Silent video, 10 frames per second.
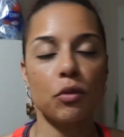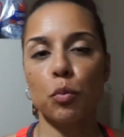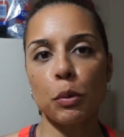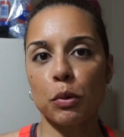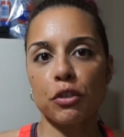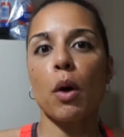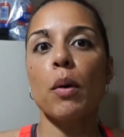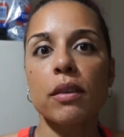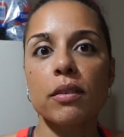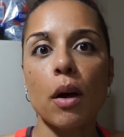We were so
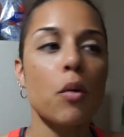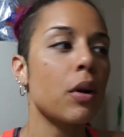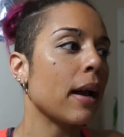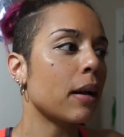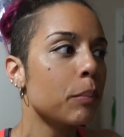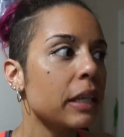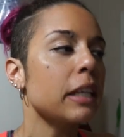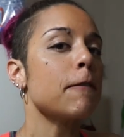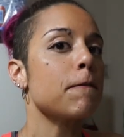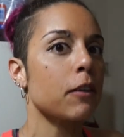in the zone, I
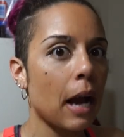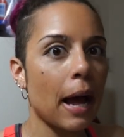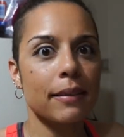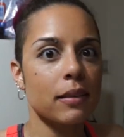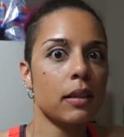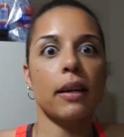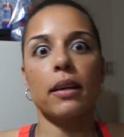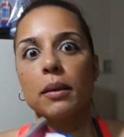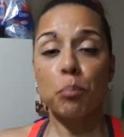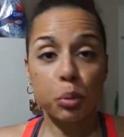completely forgot to
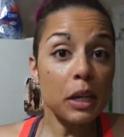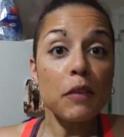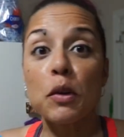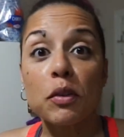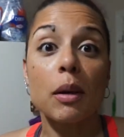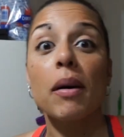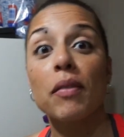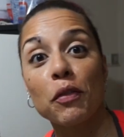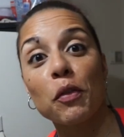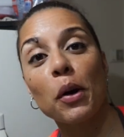like preview some of
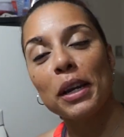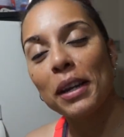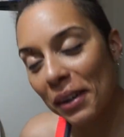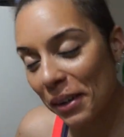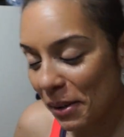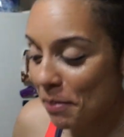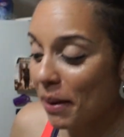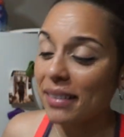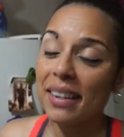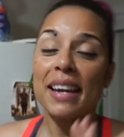it for you,
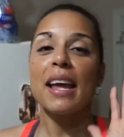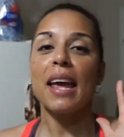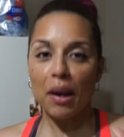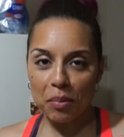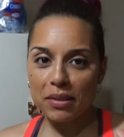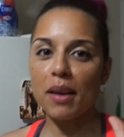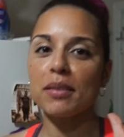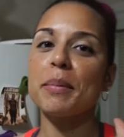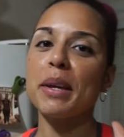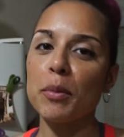but it was
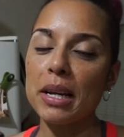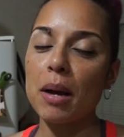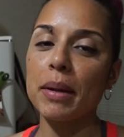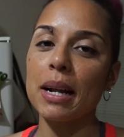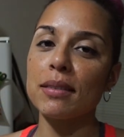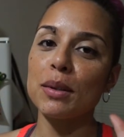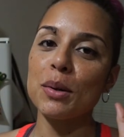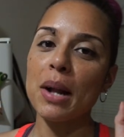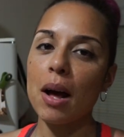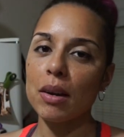awesome. It'll be coming out
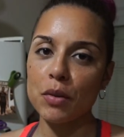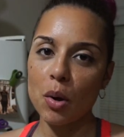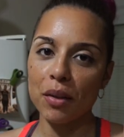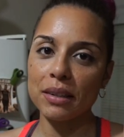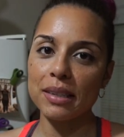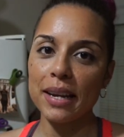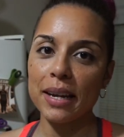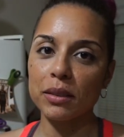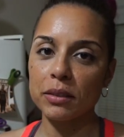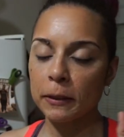soon. I'll give you all the
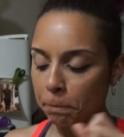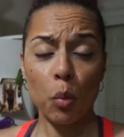details.